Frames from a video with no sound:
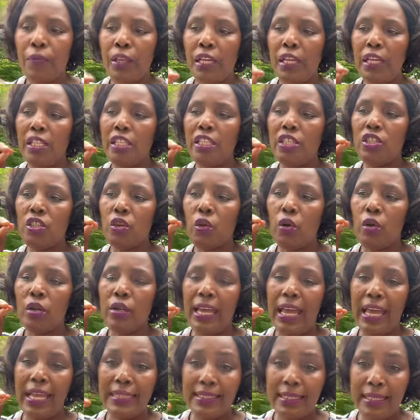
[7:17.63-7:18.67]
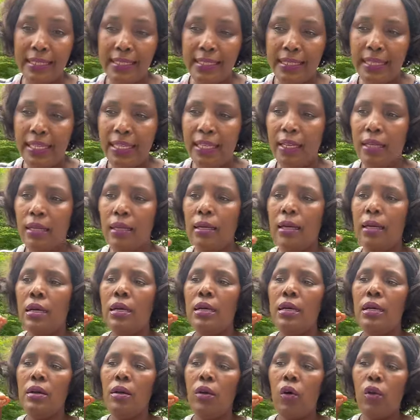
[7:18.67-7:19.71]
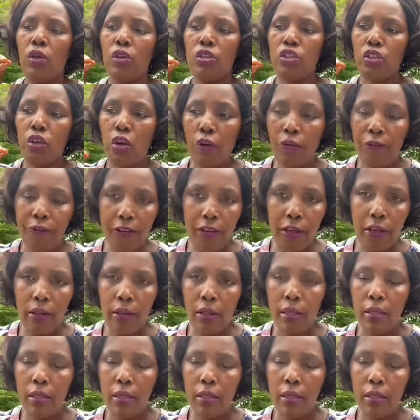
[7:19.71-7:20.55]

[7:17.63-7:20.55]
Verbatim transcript: It is called SAT or TOEFL.